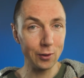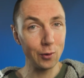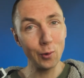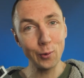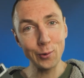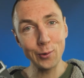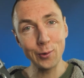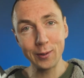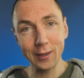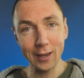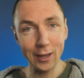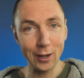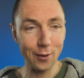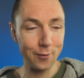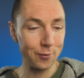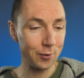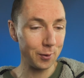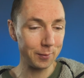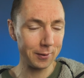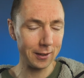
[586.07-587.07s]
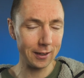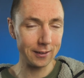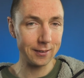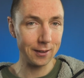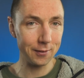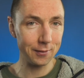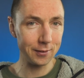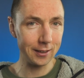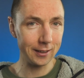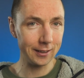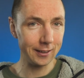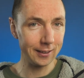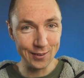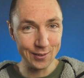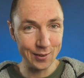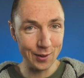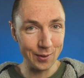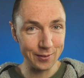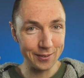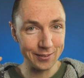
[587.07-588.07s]
or you can overcomplicate everything.
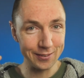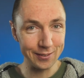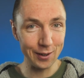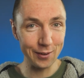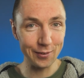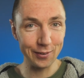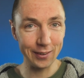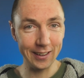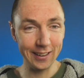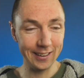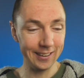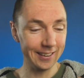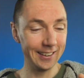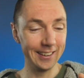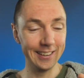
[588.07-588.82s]
Note to self here.